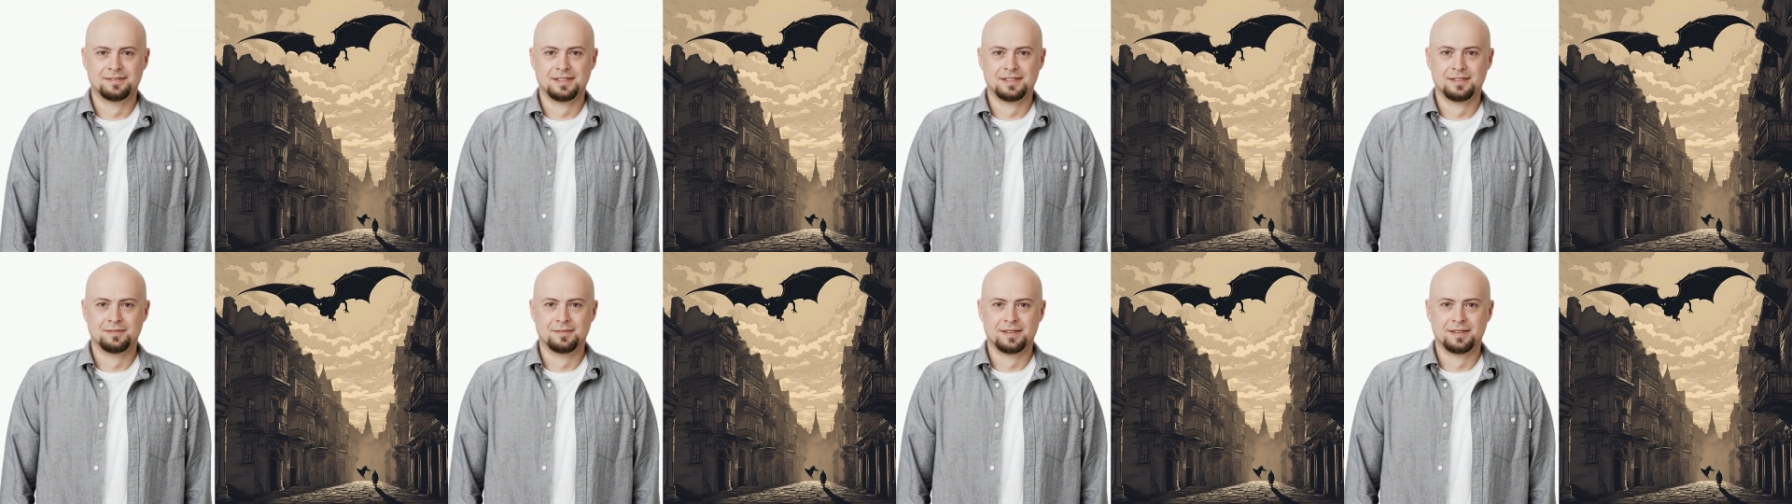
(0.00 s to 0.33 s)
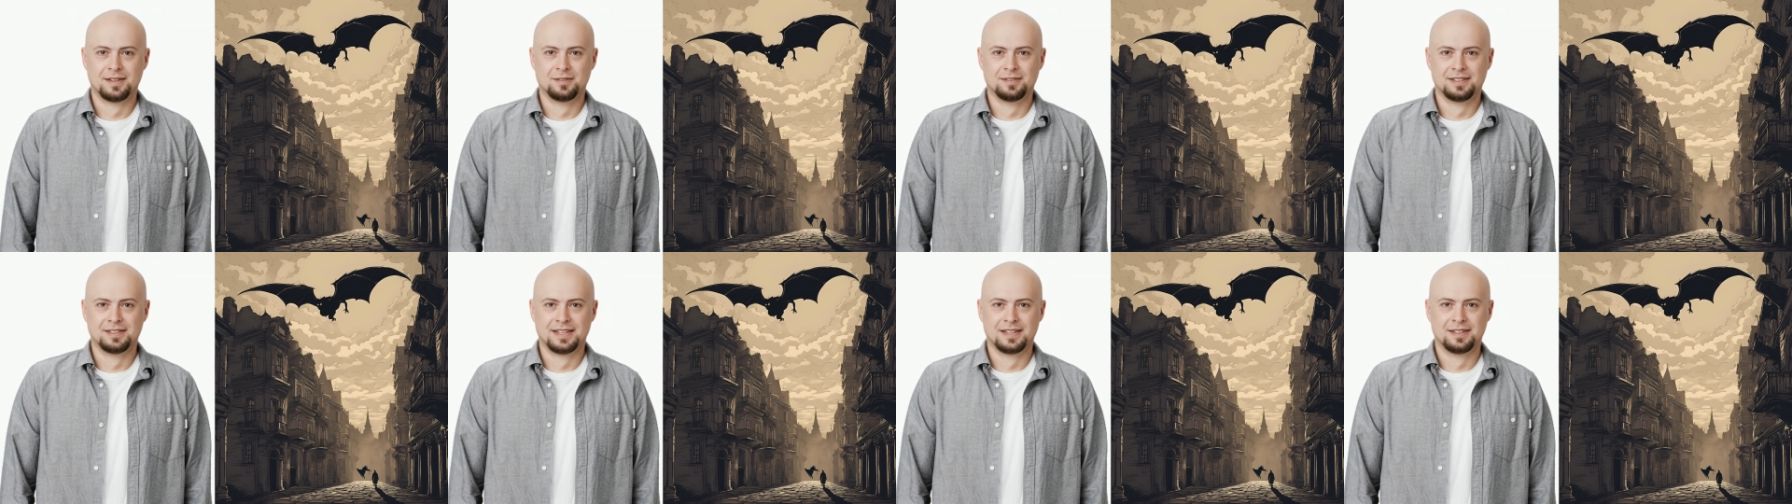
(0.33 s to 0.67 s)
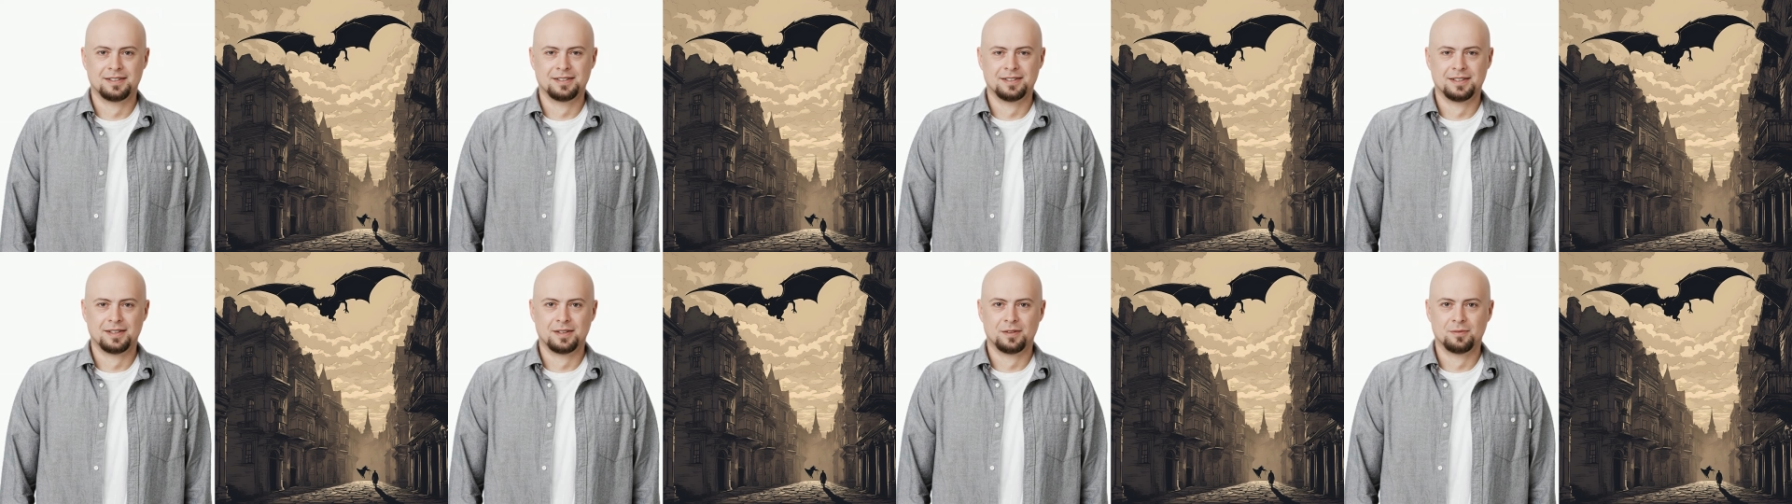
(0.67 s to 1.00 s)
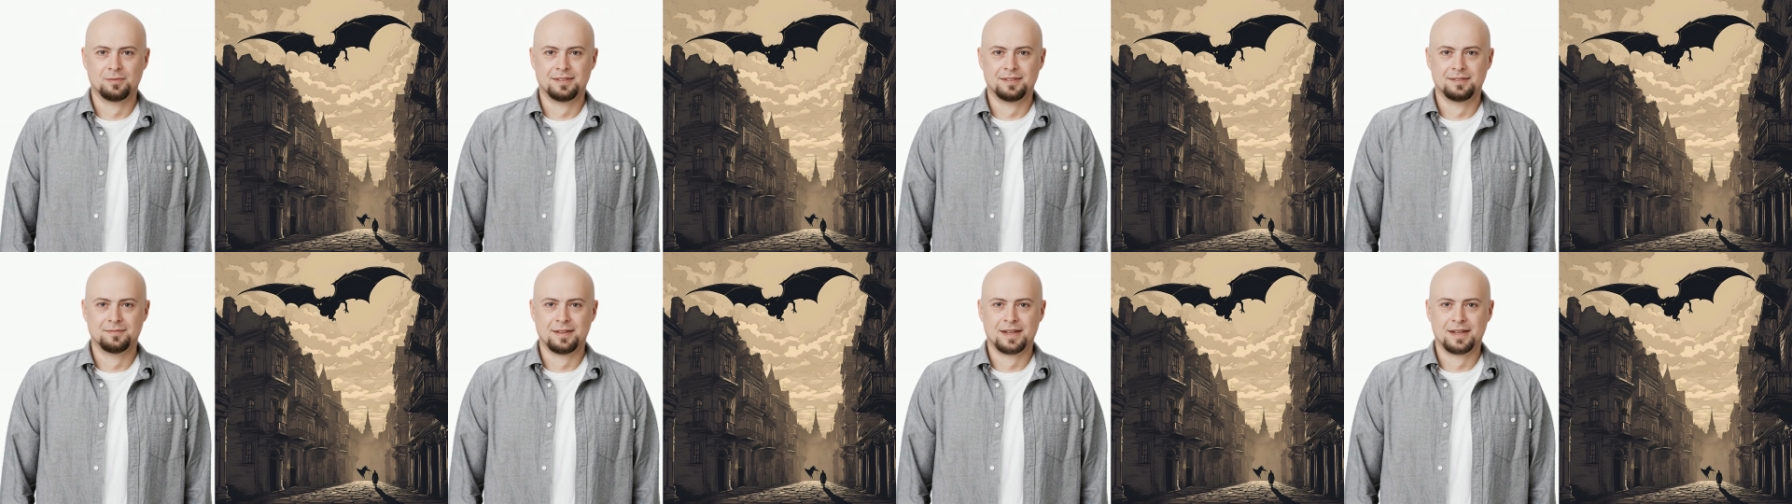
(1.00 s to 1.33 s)
The buildings
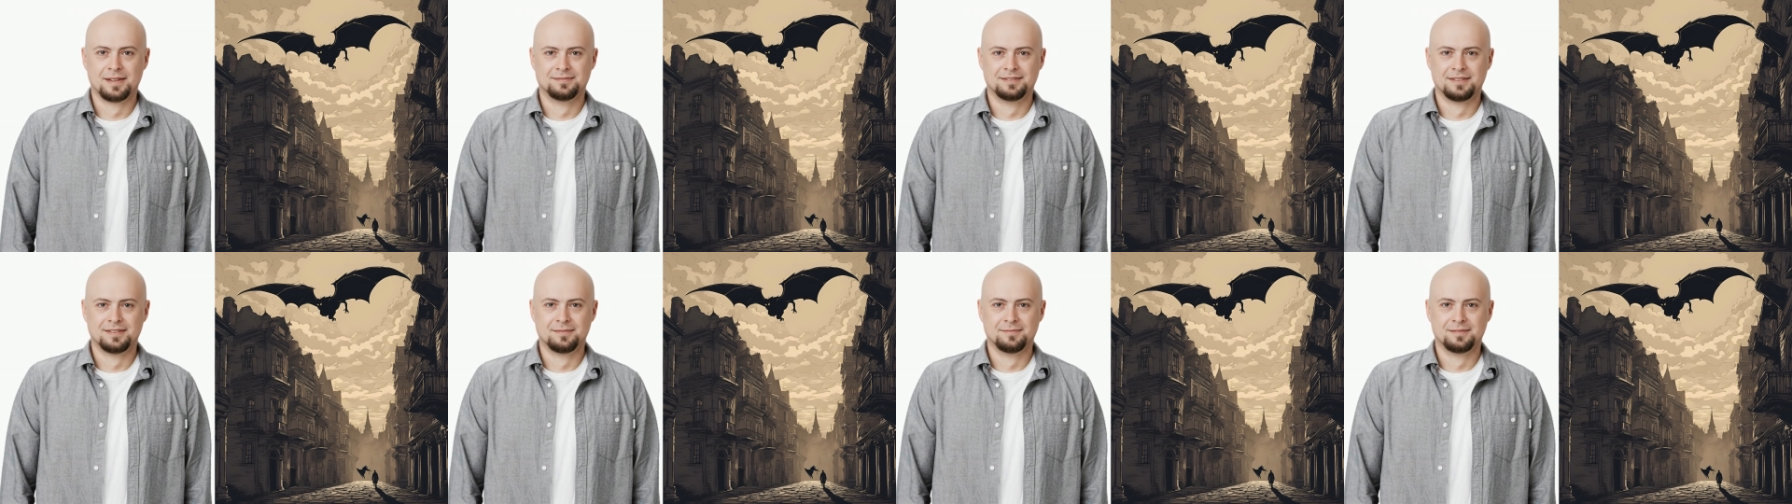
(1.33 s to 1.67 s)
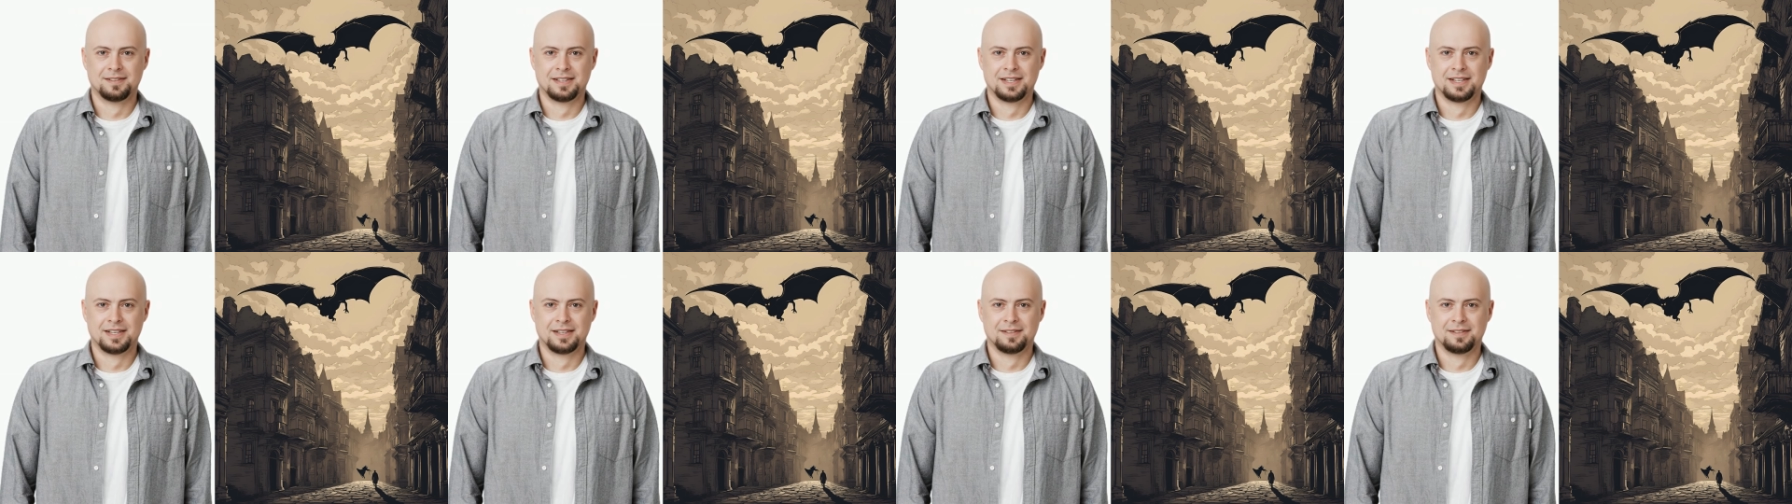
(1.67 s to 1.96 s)
loomed above them,